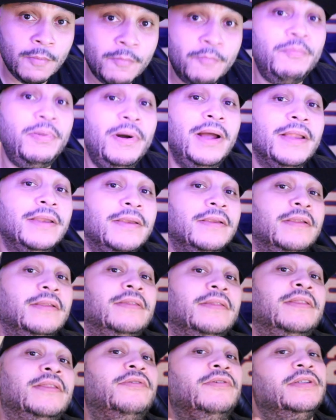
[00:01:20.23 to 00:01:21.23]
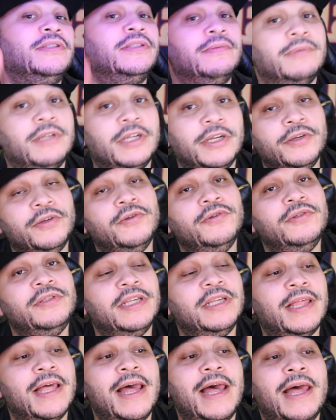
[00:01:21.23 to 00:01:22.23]
But there is some good news
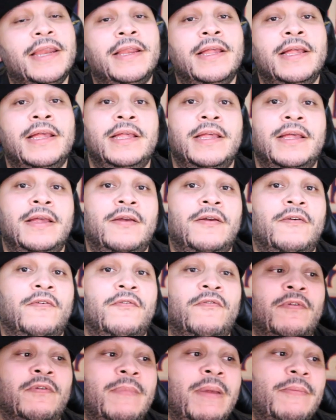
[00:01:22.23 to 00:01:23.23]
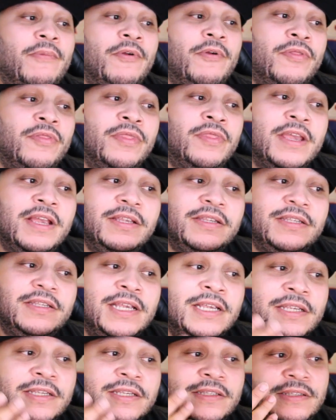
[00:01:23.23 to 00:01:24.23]
to that. Remember, this
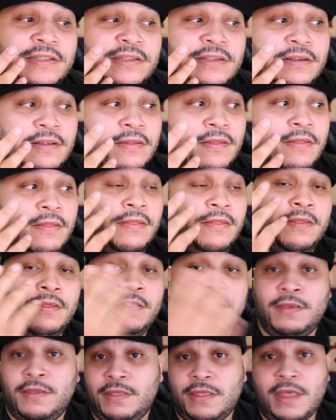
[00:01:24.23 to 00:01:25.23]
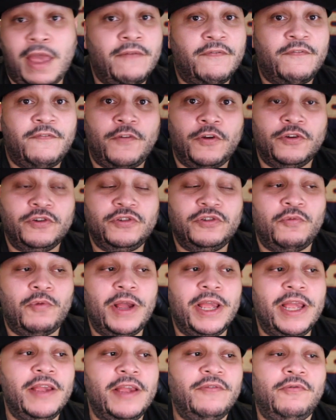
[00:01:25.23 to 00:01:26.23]
is that first
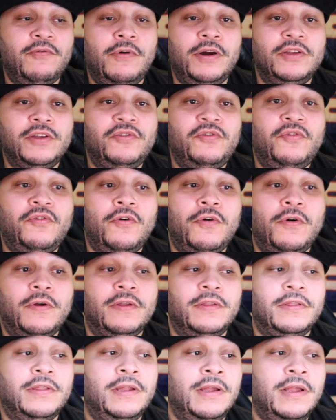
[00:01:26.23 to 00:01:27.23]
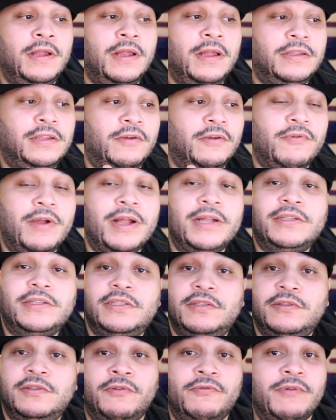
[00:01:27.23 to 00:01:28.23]
wave was for direct
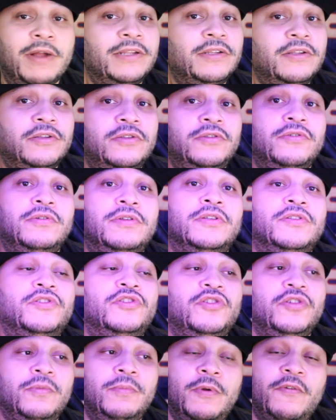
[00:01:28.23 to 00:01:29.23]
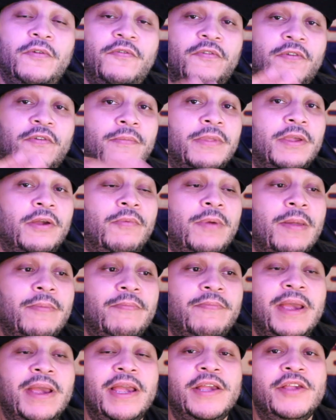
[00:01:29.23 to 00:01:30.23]
to consumer from their web
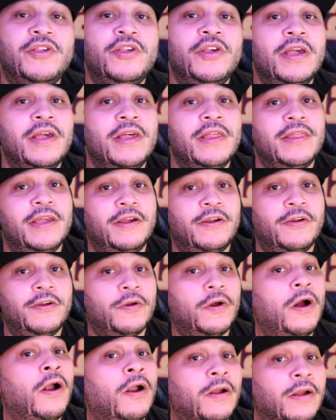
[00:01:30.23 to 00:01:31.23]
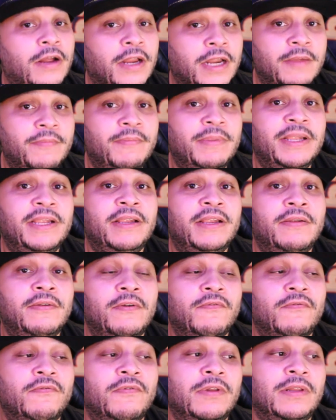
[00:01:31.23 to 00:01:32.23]
page. They are going to be
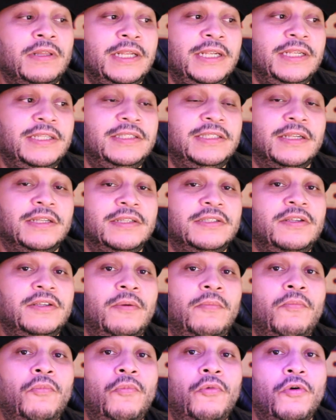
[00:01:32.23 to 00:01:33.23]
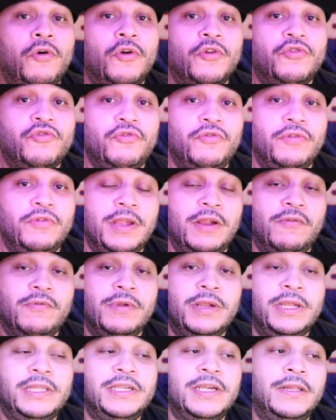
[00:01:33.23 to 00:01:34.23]
releasing some more through their
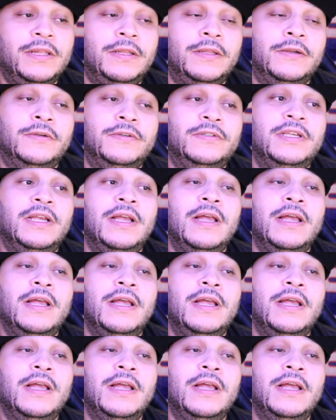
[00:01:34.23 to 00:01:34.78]
retailers.